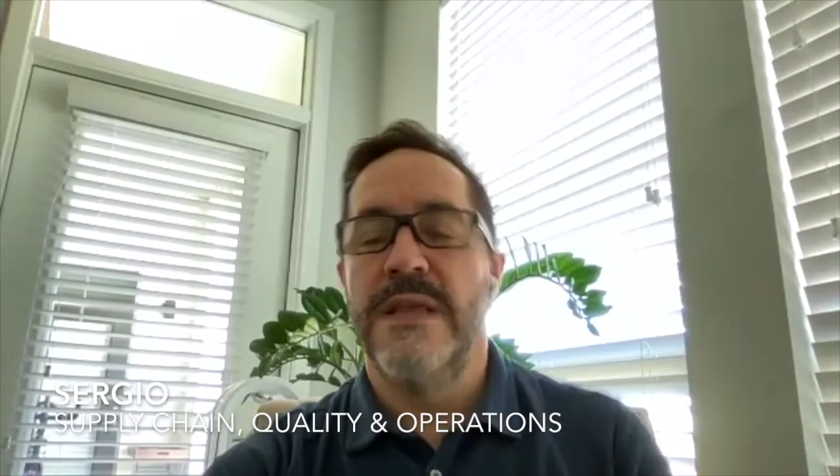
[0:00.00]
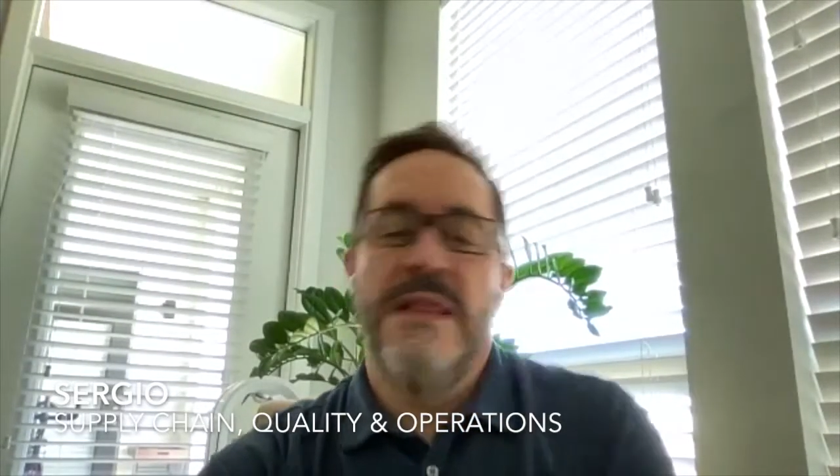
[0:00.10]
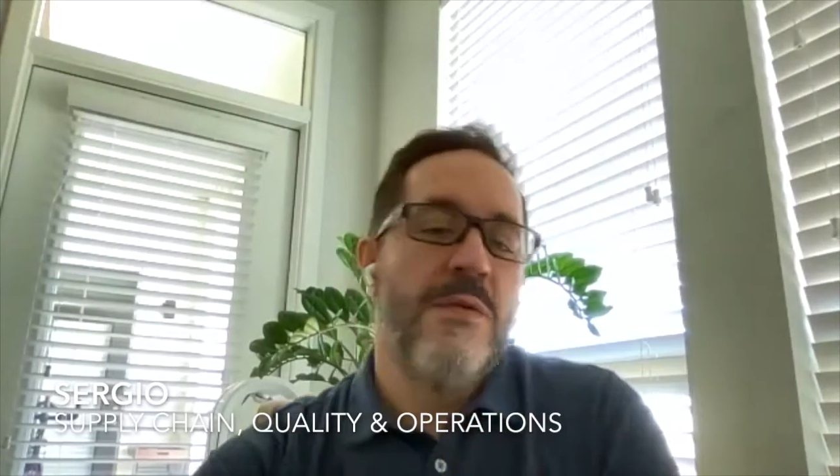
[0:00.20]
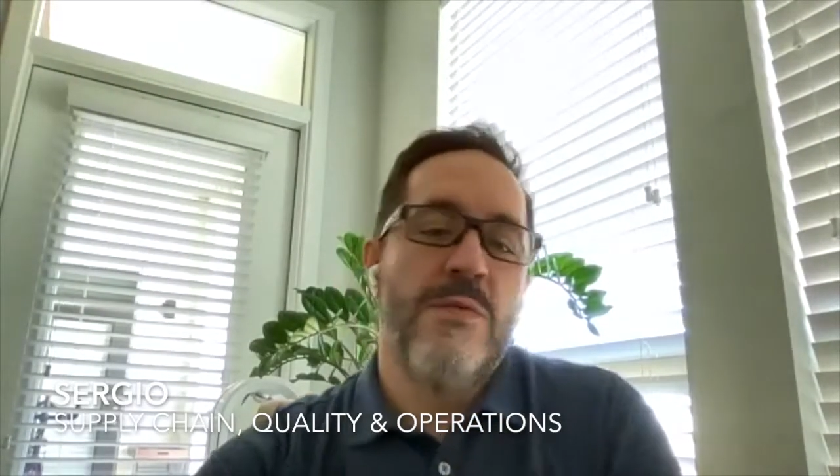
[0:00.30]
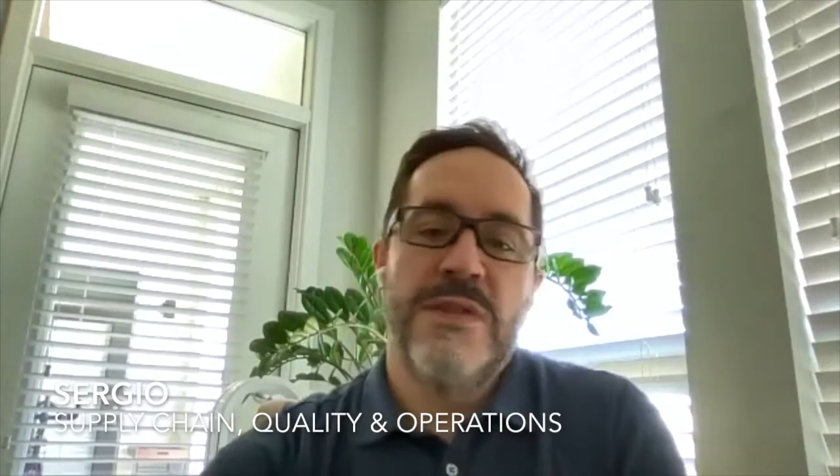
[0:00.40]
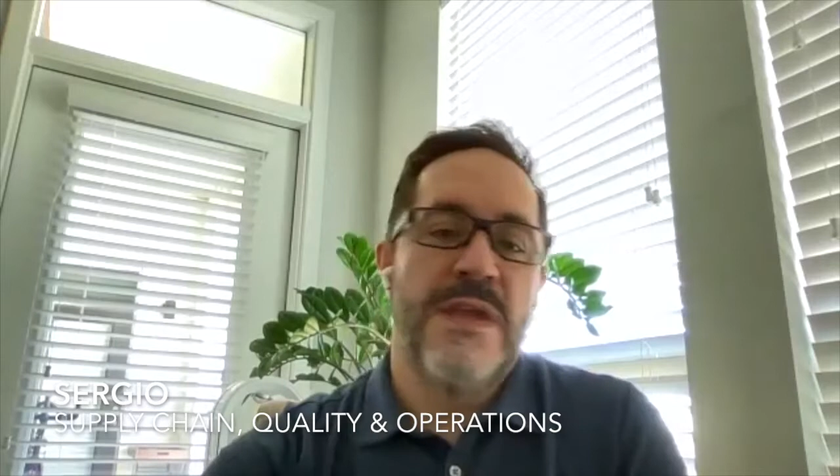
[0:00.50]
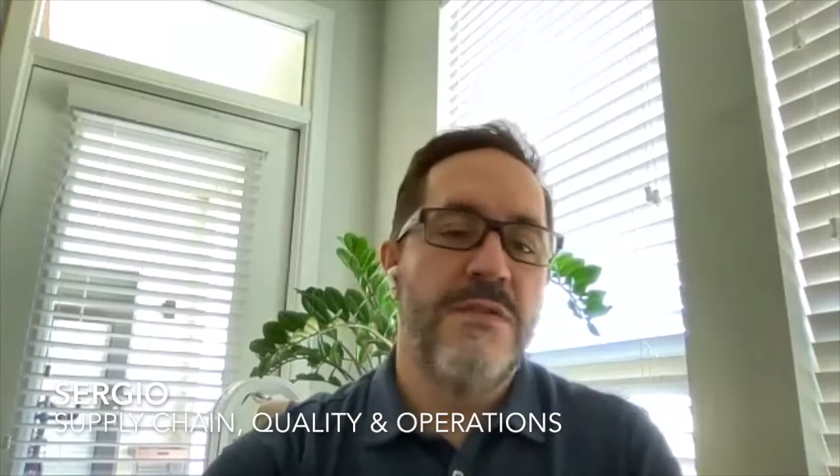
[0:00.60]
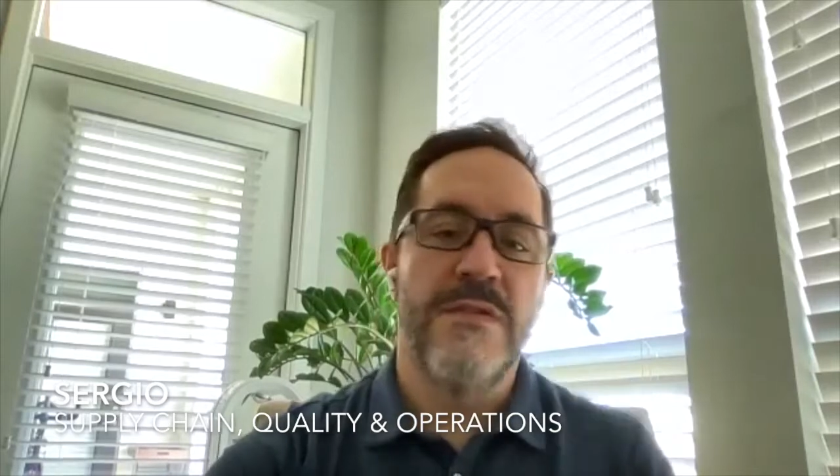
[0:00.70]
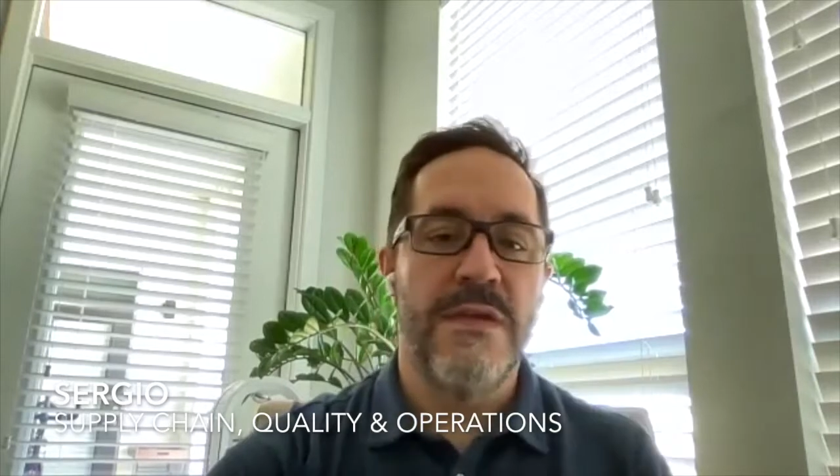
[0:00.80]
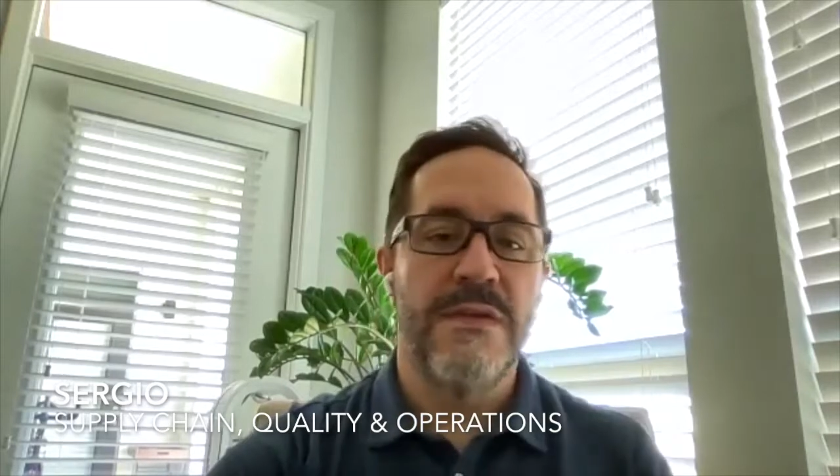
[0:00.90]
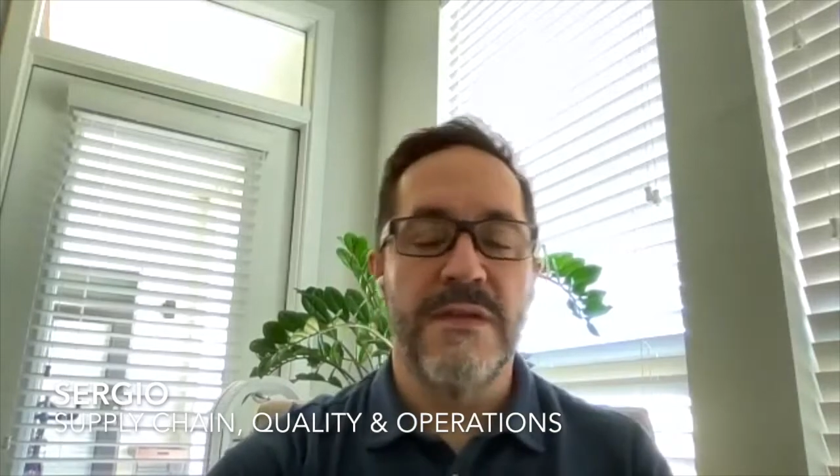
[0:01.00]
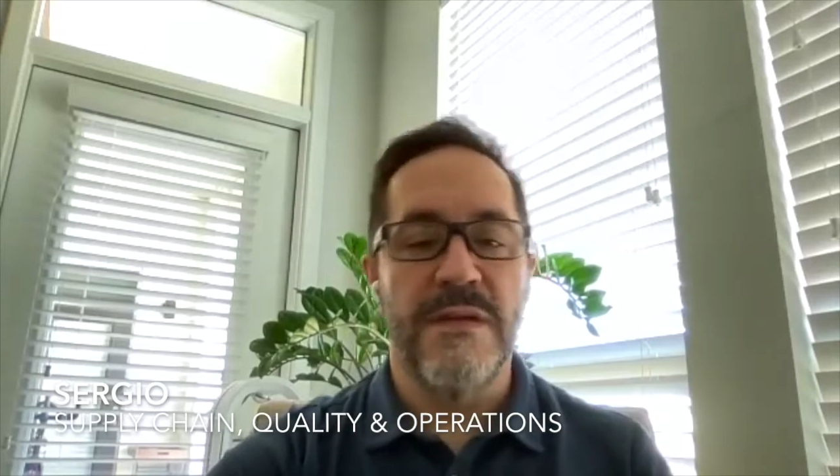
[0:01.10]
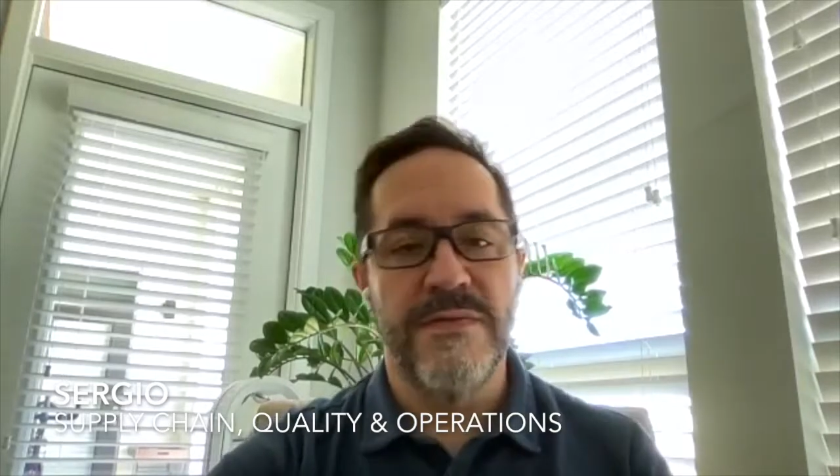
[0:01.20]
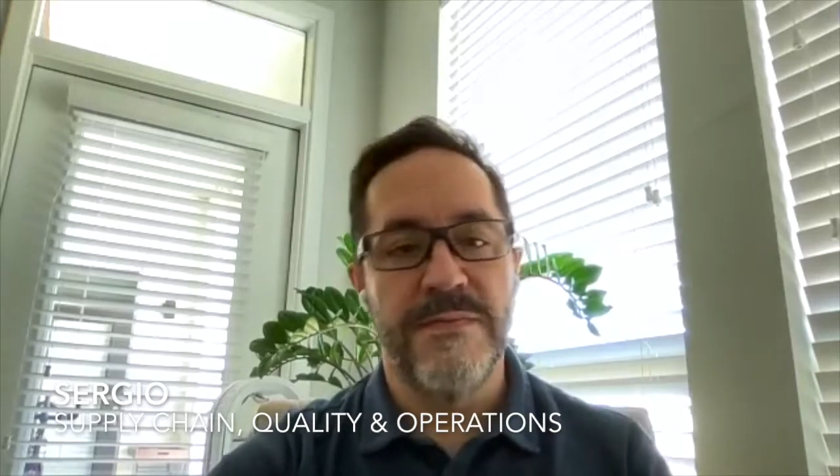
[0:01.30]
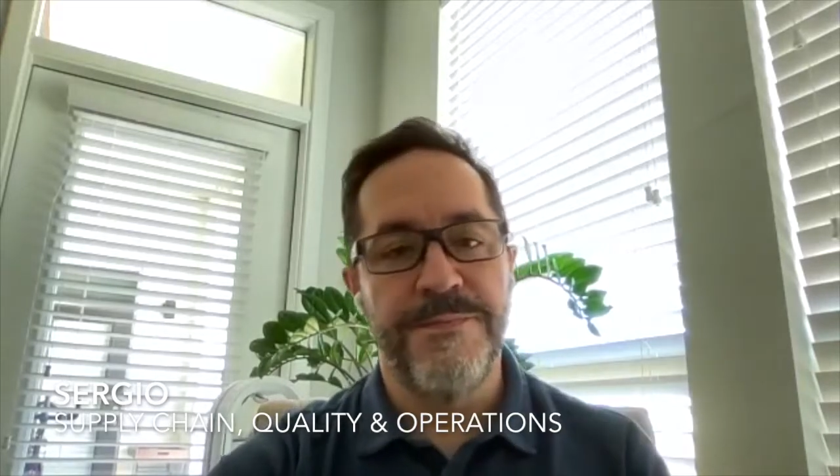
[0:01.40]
dealing with day-to-day stuff.